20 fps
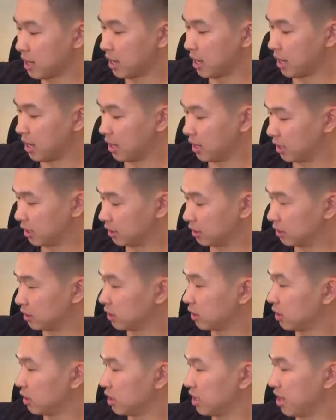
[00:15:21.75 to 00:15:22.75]
And
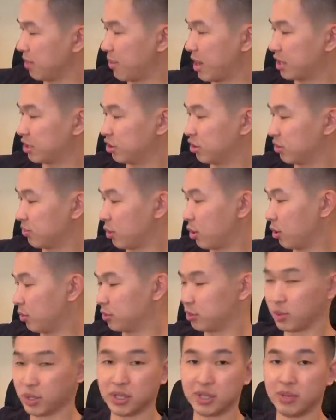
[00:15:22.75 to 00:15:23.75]
yeah, Patrick
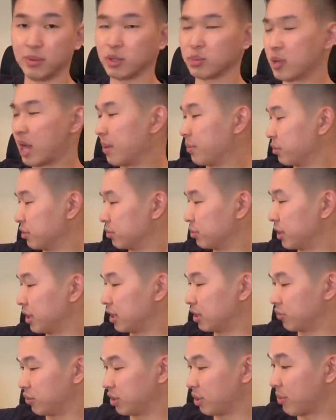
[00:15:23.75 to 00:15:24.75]
Mahomes, one of the most popular
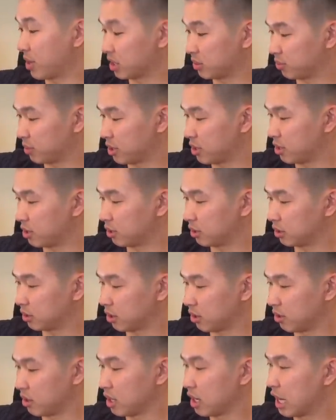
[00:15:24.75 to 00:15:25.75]
players, one of the best players.
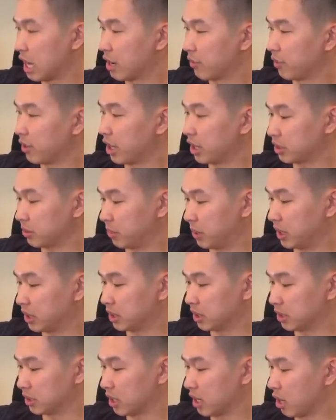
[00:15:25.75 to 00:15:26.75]
So really awesome
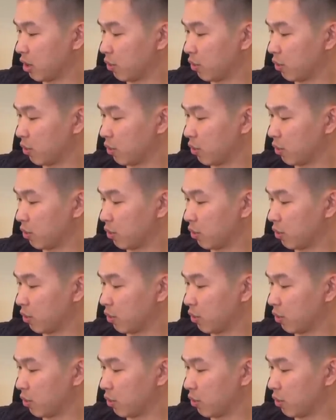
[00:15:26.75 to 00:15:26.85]
pieces.